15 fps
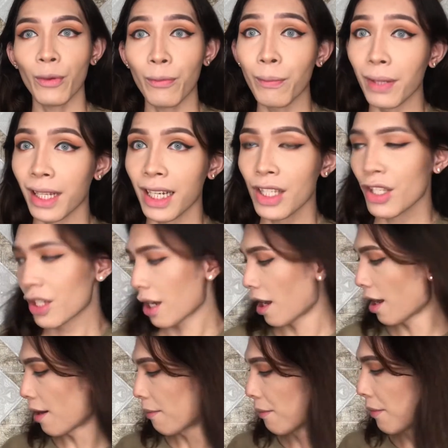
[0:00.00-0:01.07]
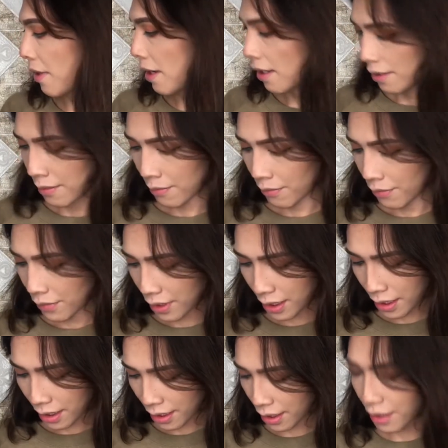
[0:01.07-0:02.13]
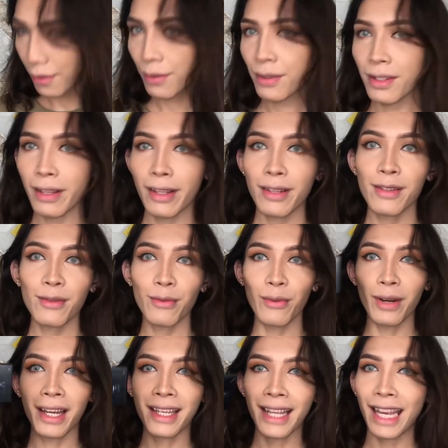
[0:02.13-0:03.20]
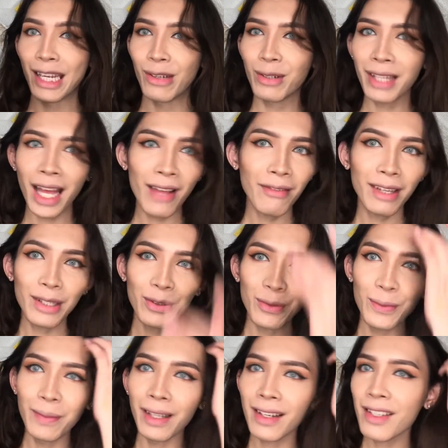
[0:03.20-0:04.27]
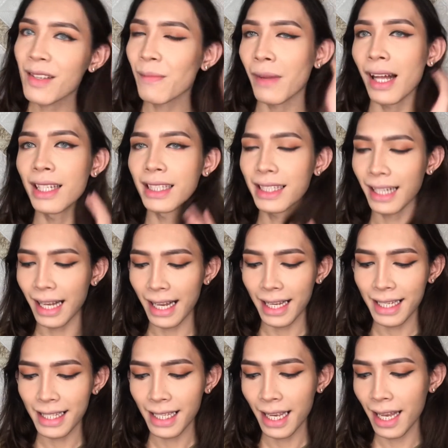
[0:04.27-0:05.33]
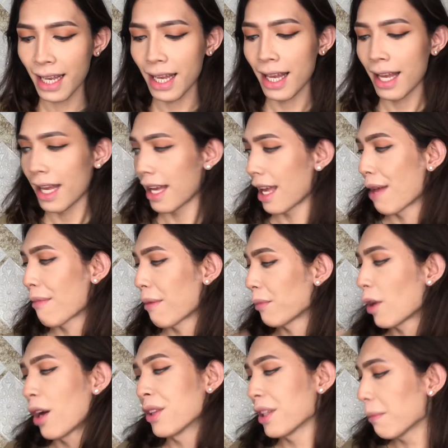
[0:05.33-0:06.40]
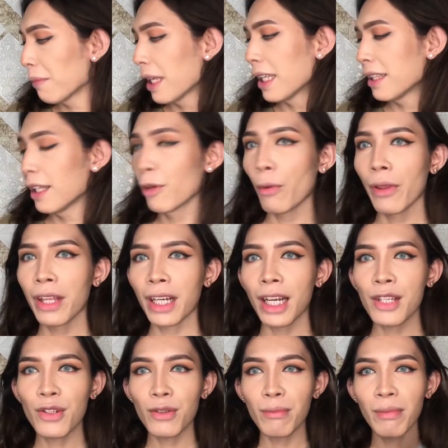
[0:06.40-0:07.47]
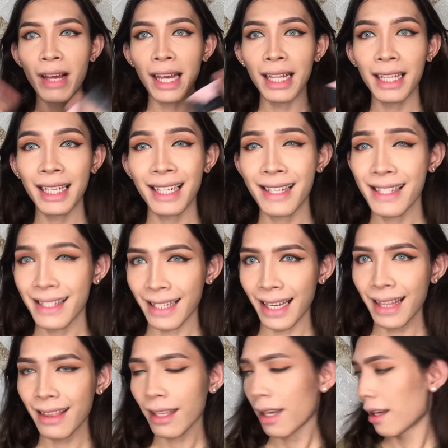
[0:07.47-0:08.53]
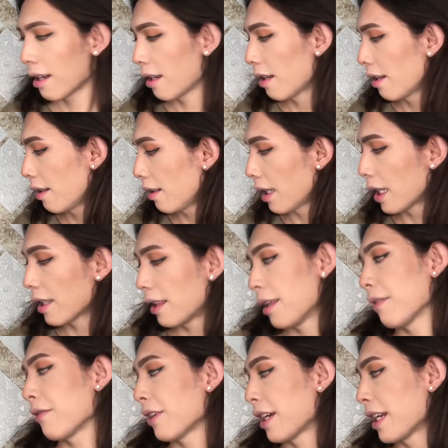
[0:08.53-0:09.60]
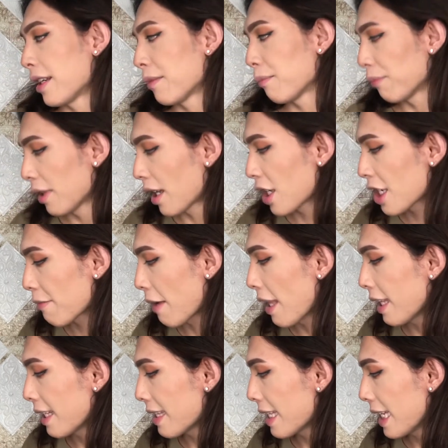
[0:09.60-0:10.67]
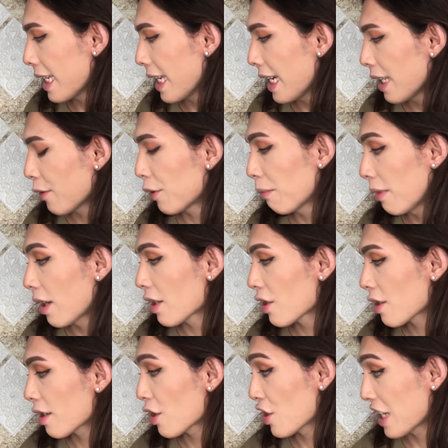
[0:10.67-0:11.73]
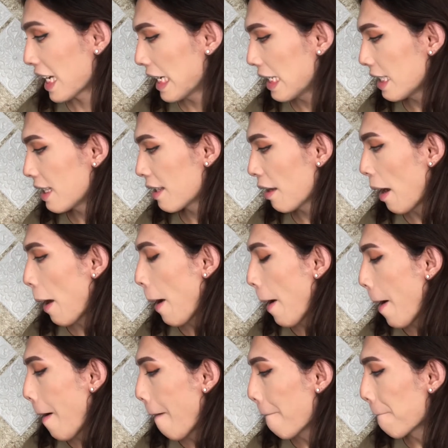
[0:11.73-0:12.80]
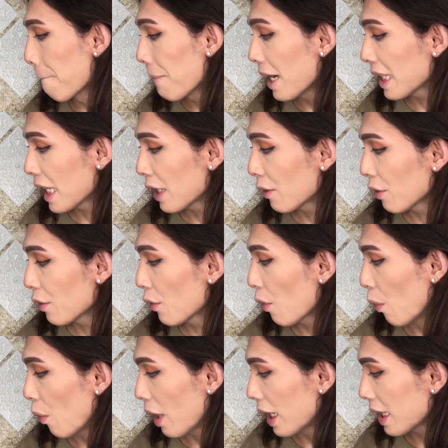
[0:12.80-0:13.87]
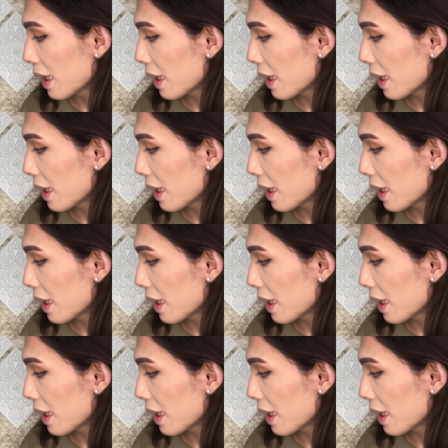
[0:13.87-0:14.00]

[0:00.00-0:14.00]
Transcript: blush. Just gonna use this one. I don't have a new blush palette, guys. I'm contemplating whether I should buy like a set, like different blush palettes in it or blush shades, but I don't know what